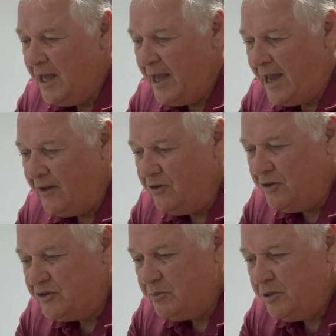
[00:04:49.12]
And there
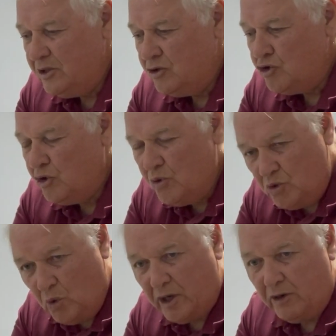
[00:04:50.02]
used to be
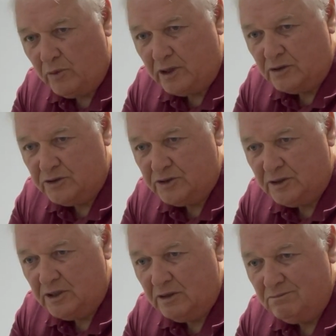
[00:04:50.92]
220 reels.
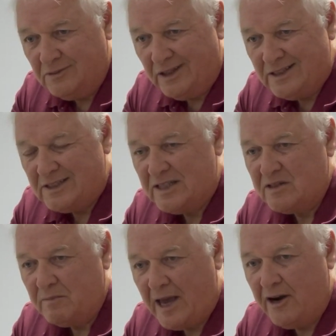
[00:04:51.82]
I guess it
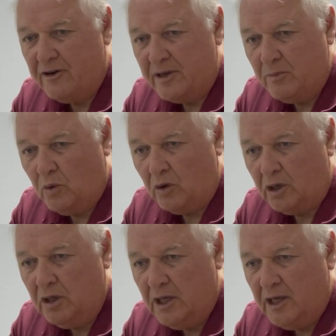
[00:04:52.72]
doesn't matter
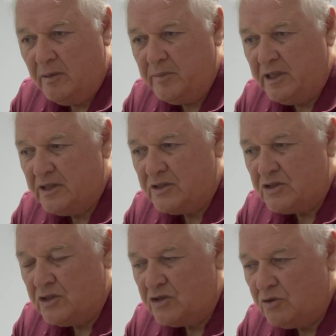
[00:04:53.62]
anymore
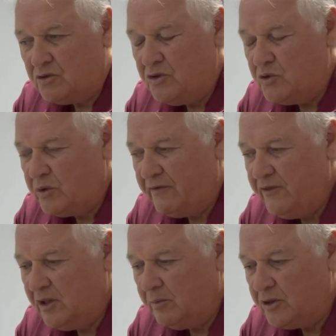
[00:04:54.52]
because there's no 220
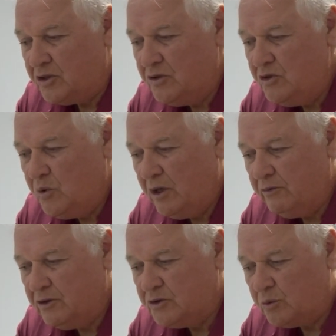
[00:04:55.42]
film, but the 220
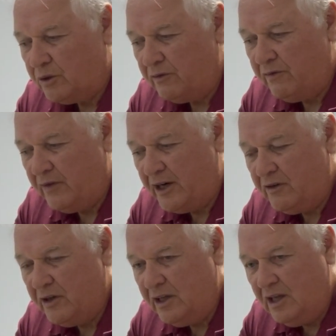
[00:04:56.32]
reels were
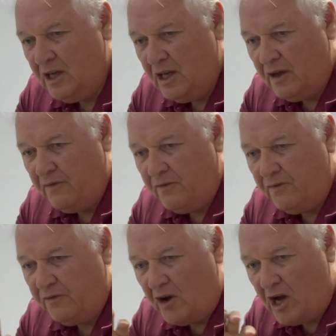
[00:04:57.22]
very
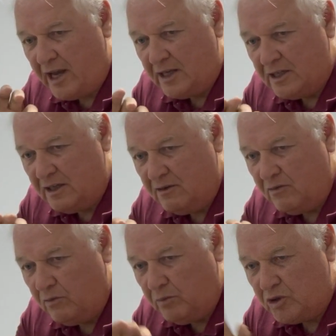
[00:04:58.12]
fine
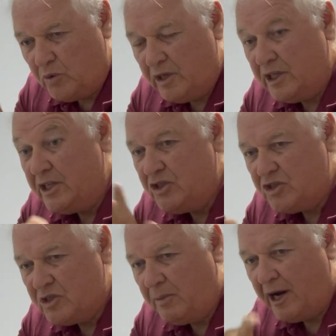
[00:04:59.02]
between each
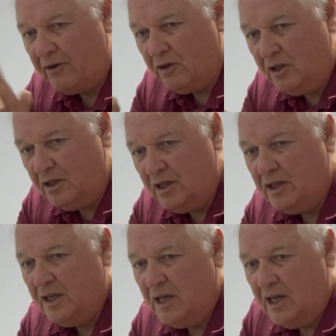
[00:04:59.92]
spiral.
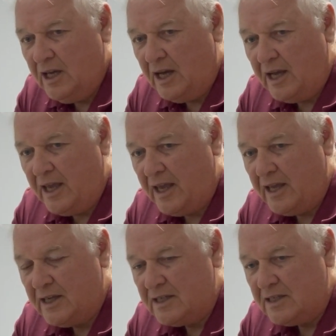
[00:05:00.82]

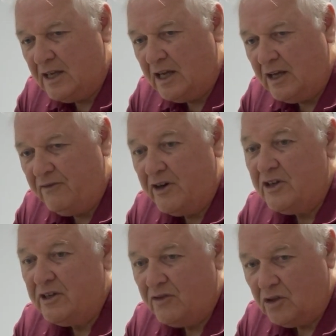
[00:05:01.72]
and
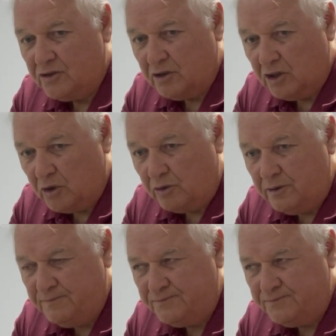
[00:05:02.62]
very difficult to load.